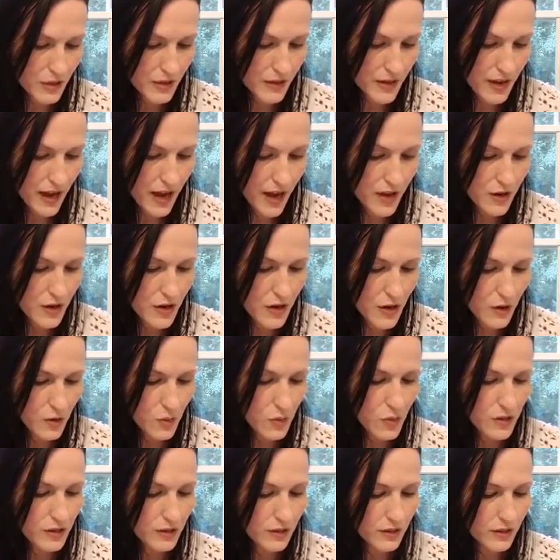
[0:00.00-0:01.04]
of that. No
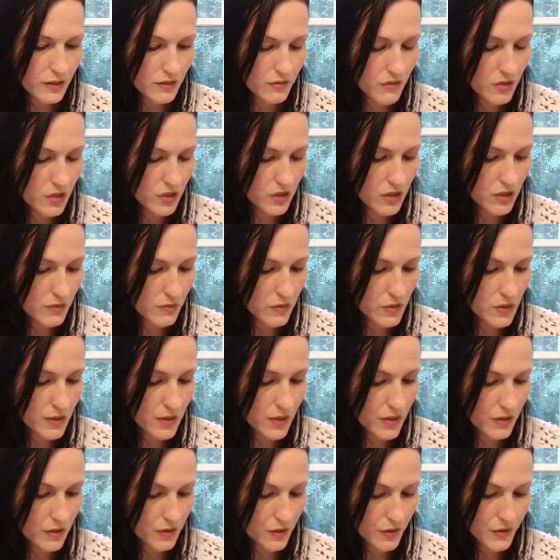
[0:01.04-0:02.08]
one lives to
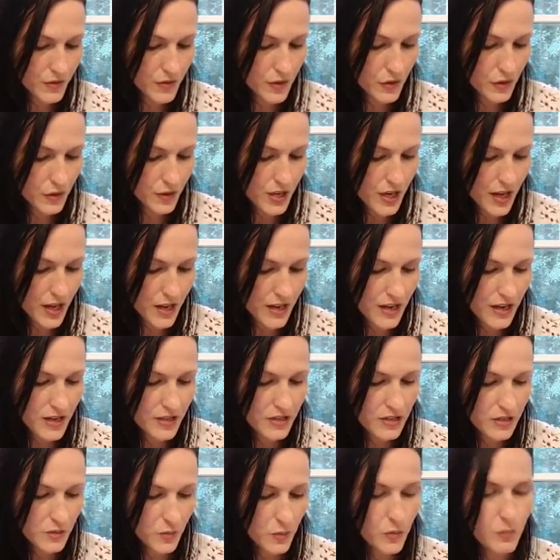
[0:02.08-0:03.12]
themselves. Your
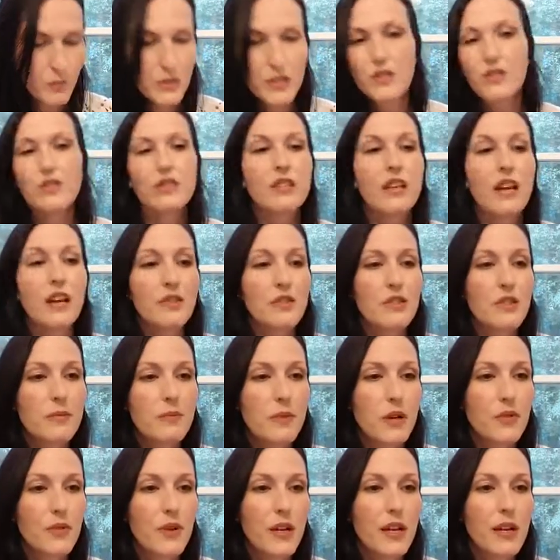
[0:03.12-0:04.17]
test will be your
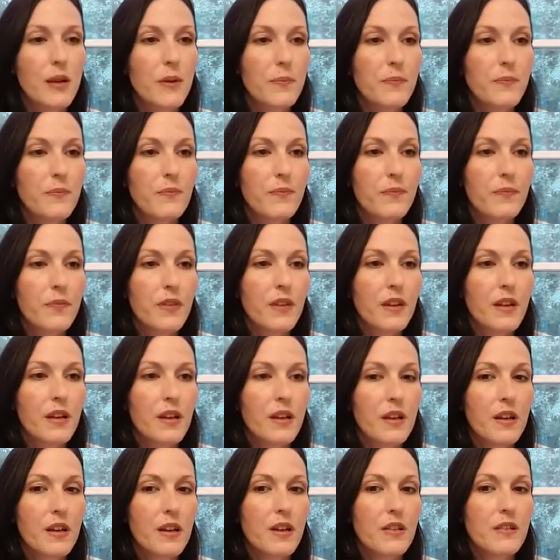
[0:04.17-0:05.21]
testimony.
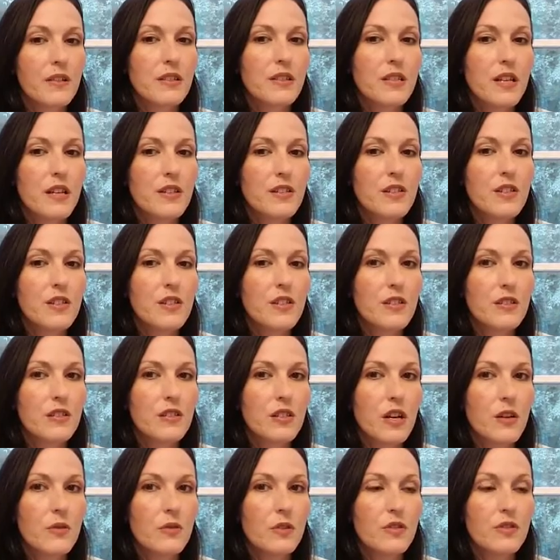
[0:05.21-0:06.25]
The test that you're
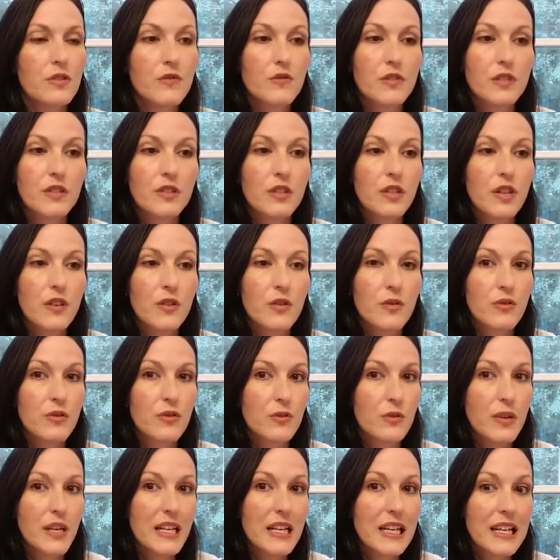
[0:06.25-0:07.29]
going through, if you don't go
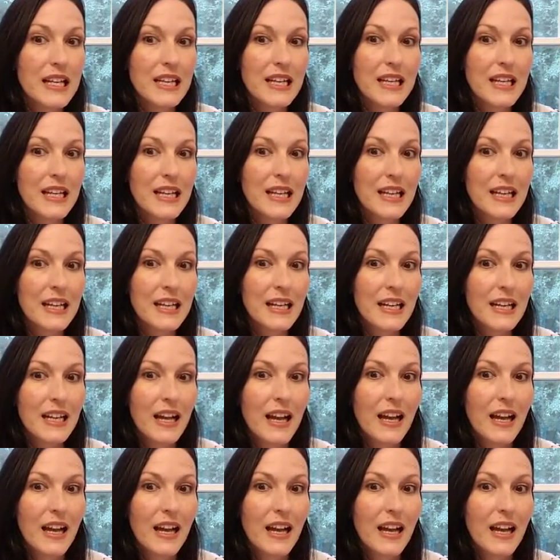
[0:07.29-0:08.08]
through anything,